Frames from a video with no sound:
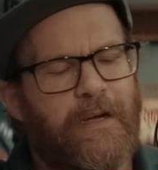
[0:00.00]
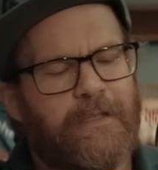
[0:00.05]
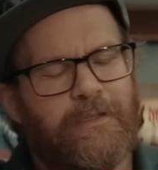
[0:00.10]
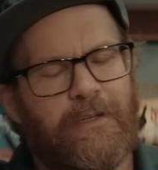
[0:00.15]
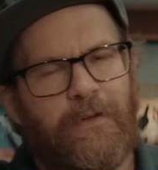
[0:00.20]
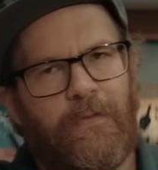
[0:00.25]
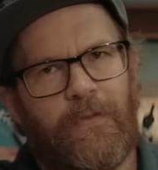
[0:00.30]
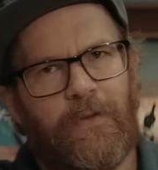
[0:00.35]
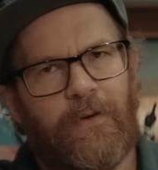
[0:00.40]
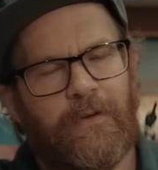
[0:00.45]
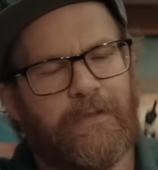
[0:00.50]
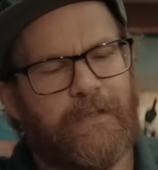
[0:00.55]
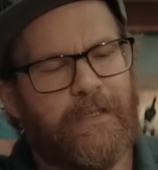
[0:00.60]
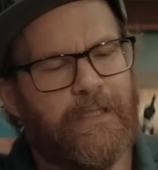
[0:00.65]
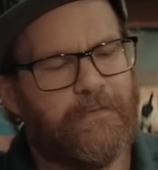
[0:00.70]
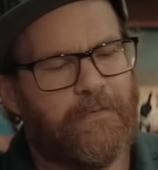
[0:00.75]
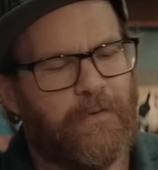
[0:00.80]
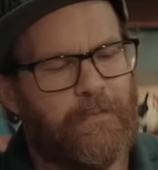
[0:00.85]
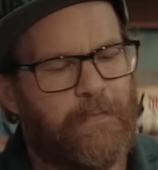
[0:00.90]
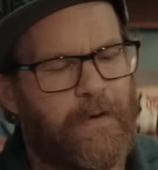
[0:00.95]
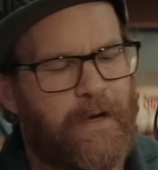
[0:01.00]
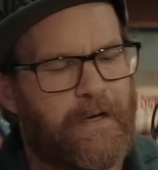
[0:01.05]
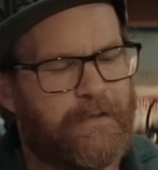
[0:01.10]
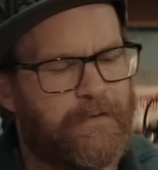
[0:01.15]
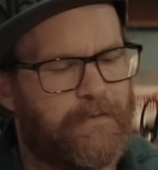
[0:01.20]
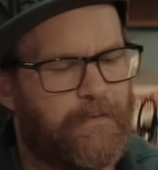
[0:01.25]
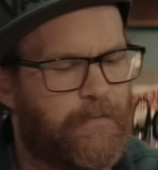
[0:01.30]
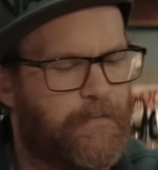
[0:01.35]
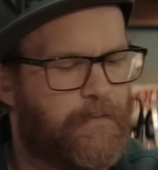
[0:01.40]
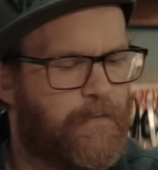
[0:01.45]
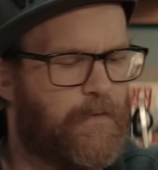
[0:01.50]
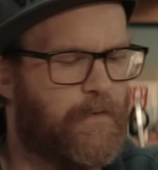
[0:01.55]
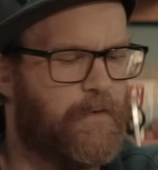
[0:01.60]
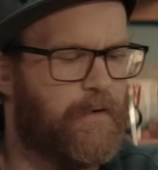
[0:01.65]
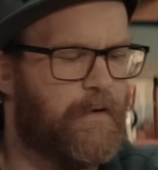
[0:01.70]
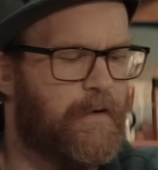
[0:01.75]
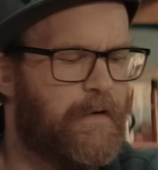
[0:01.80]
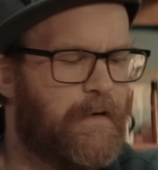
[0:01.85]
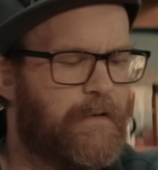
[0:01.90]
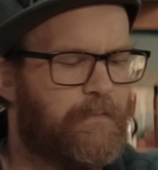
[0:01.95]
I actually thought these were packs of
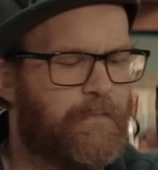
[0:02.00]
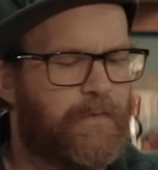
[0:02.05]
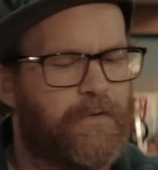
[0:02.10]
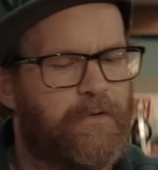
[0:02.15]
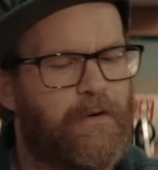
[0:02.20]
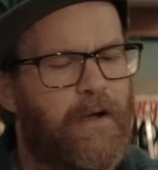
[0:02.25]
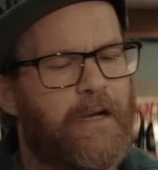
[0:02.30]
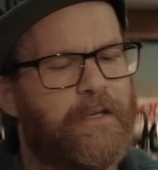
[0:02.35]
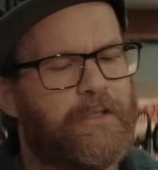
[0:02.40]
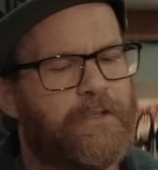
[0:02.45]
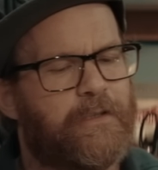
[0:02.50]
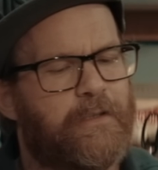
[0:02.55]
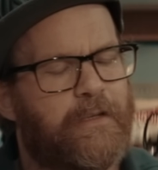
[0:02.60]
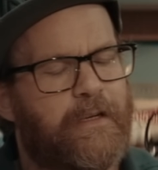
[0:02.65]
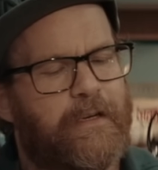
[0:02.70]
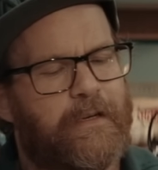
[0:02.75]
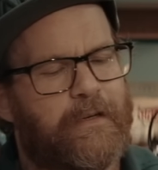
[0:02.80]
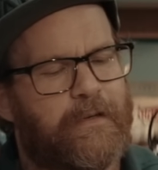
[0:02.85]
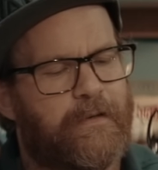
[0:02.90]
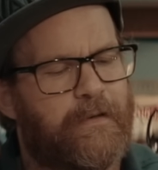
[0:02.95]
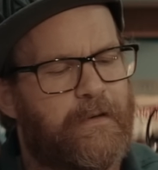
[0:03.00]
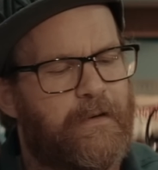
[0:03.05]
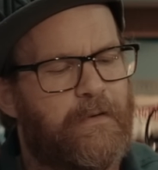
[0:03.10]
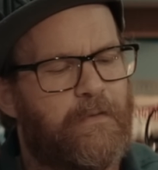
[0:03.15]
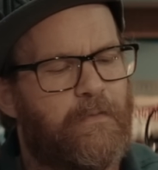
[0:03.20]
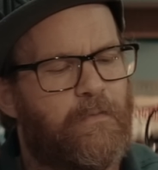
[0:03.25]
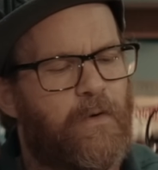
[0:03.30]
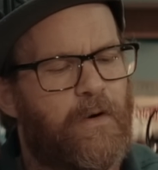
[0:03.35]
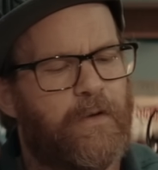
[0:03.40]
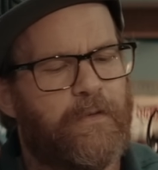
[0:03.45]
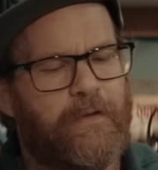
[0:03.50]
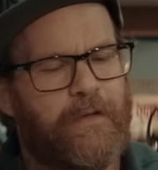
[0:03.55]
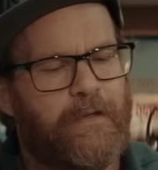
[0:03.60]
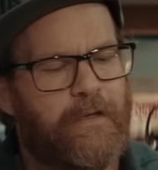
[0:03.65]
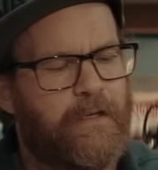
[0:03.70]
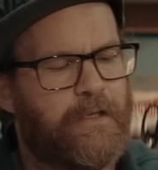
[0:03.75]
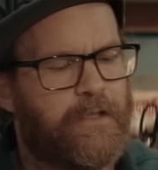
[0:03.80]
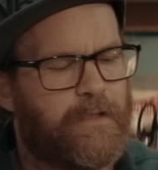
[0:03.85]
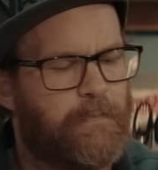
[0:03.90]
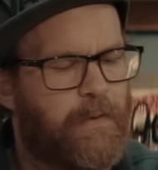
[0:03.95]
four, but they're actually one in
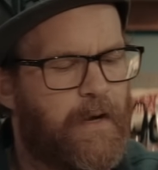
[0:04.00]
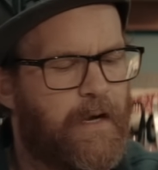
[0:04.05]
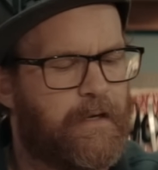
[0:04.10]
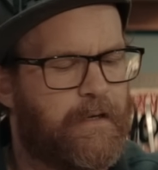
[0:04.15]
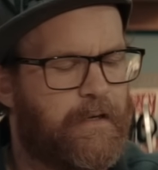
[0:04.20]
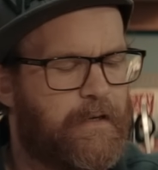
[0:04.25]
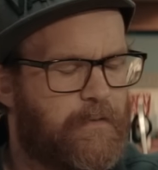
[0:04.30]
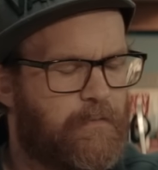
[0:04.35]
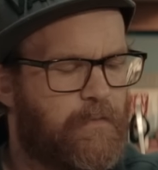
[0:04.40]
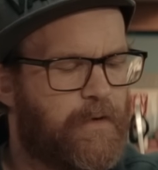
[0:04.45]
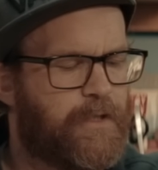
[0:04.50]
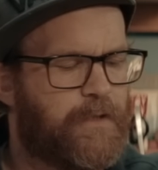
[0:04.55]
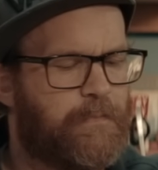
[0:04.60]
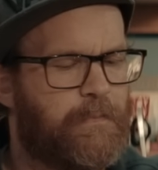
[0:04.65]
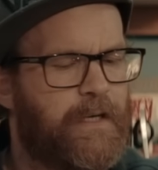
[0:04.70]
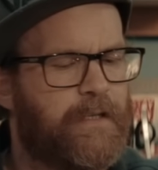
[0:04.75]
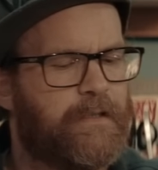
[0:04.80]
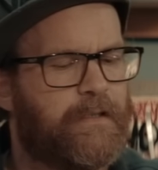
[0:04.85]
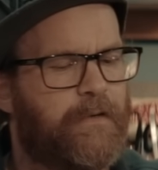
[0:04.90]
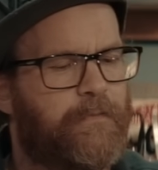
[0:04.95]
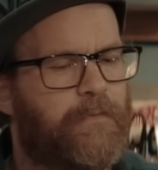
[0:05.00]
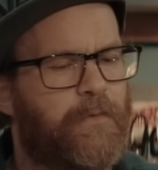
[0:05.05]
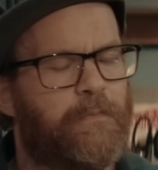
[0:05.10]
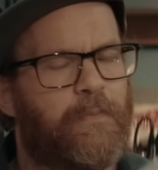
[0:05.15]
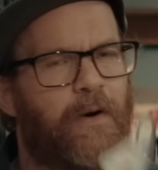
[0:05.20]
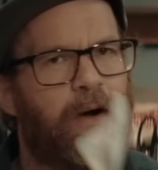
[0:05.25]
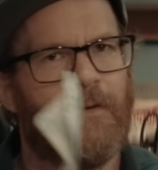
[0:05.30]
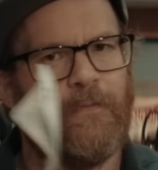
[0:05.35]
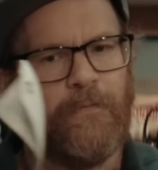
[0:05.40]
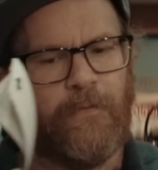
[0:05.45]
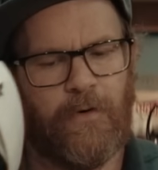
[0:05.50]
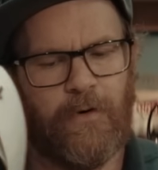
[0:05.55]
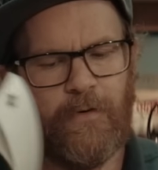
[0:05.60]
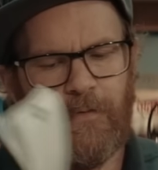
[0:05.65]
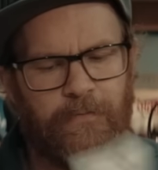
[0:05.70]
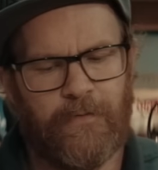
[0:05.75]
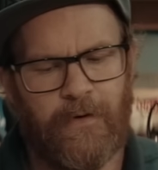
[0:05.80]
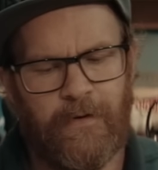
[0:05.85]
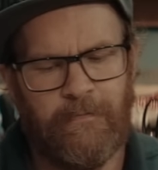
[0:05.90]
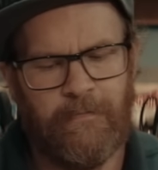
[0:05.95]
each pack, which means if you buy four
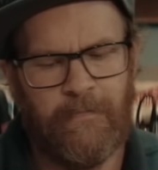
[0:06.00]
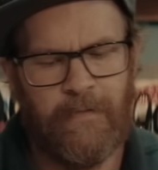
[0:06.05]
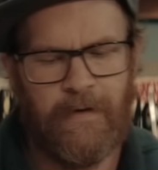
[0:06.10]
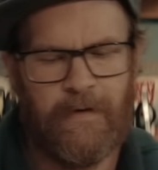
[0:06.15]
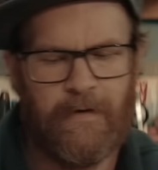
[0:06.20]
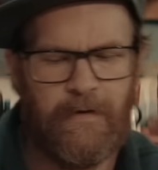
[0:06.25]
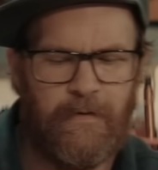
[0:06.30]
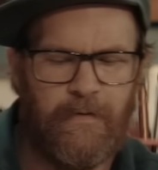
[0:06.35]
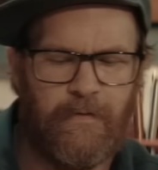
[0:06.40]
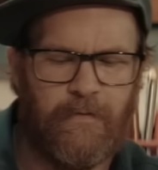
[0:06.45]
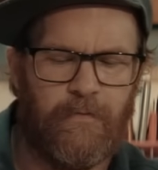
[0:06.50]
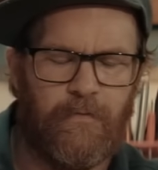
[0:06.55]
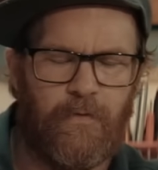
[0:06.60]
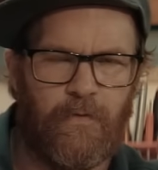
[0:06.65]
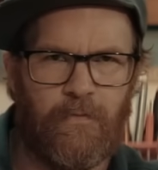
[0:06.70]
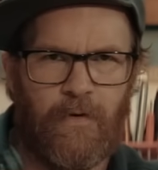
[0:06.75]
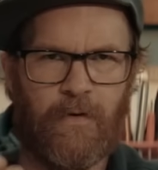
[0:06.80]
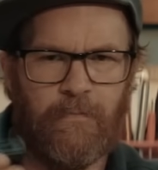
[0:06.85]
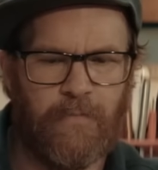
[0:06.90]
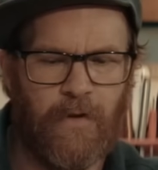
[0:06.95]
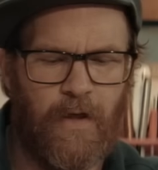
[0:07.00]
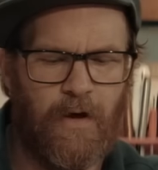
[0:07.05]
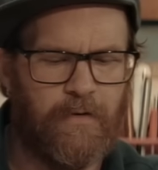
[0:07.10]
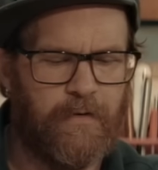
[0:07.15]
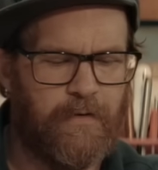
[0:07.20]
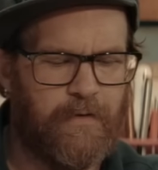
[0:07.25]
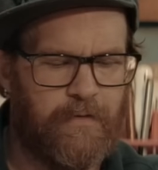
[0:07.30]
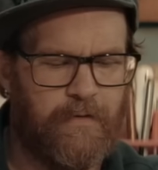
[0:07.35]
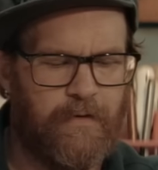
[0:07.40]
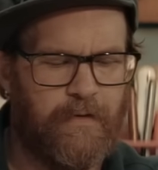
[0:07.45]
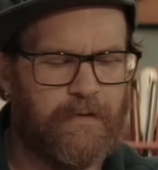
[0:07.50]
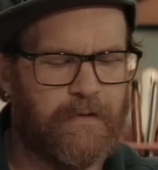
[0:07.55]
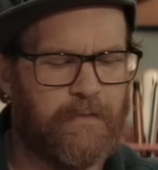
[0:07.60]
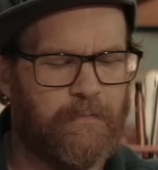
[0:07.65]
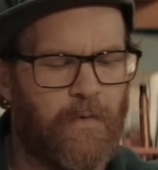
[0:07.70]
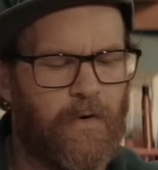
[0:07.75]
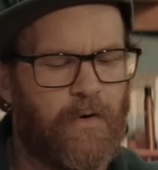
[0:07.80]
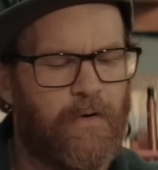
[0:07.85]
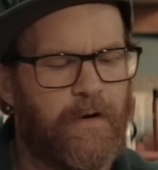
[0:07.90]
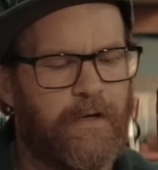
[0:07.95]
of them for one block, it's
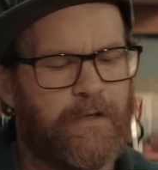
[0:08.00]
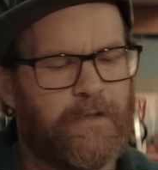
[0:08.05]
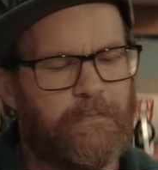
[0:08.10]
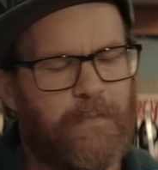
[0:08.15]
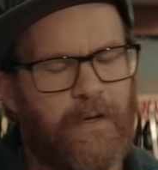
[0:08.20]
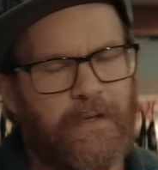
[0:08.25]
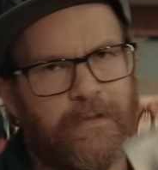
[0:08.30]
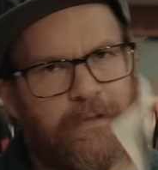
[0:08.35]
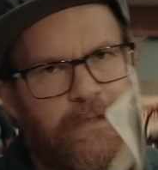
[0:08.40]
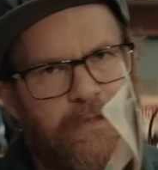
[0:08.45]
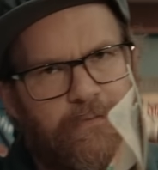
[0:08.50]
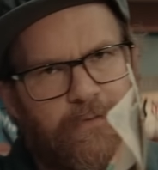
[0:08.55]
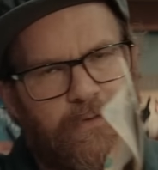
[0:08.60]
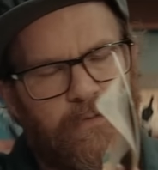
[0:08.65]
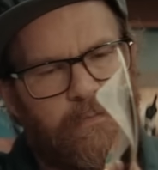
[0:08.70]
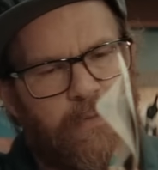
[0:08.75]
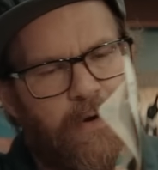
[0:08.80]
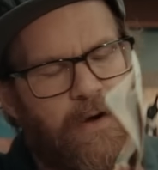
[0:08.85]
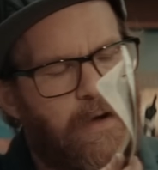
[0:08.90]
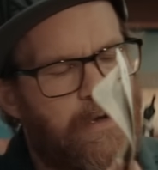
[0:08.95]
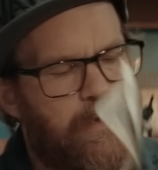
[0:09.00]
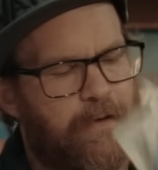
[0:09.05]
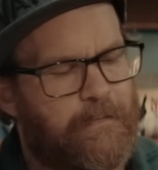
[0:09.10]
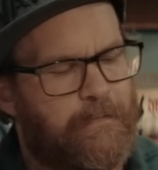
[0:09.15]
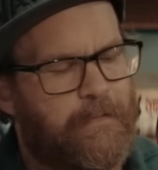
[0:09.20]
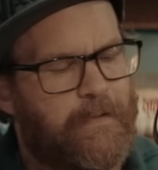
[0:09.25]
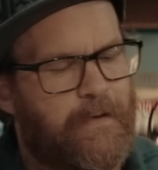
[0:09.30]
more expensive to buy